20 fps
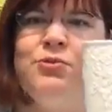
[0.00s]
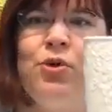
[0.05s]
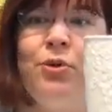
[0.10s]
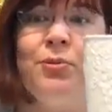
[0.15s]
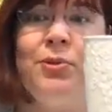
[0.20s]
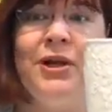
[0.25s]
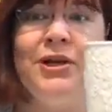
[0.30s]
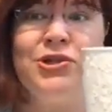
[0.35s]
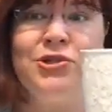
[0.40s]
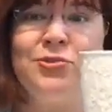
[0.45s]
more
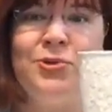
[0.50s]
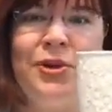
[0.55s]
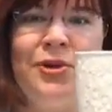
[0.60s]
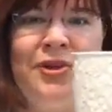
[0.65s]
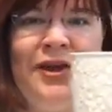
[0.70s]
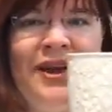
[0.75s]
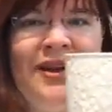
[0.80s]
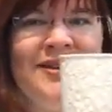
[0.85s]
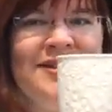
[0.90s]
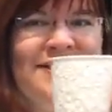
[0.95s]
pleasurable
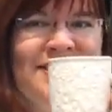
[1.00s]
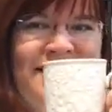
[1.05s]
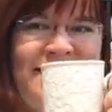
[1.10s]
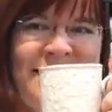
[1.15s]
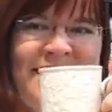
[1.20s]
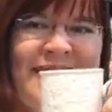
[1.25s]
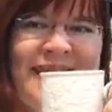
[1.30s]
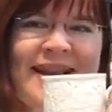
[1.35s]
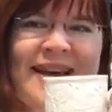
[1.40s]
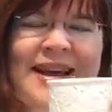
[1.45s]
things
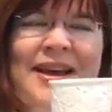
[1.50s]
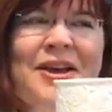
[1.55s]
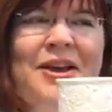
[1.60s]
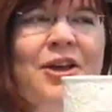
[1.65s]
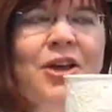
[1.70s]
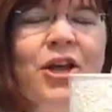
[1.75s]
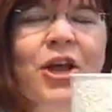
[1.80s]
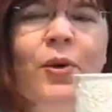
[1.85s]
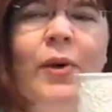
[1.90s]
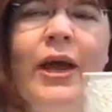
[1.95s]

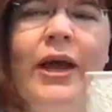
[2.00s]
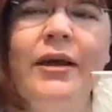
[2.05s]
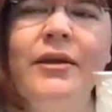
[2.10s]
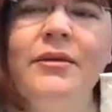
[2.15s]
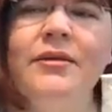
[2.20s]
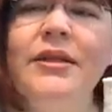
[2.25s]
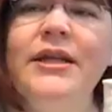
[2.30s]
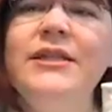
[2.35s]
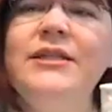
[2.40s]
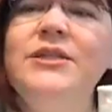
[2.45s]
you know what?
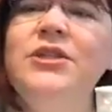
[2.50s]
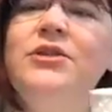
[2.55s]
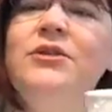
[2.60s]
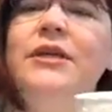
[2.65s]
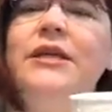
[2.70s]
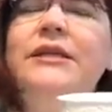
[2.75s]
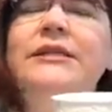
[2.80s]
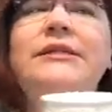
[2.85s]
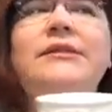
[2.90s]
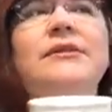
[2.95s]
Let's do
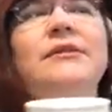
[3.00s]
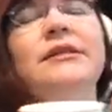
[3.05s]
this.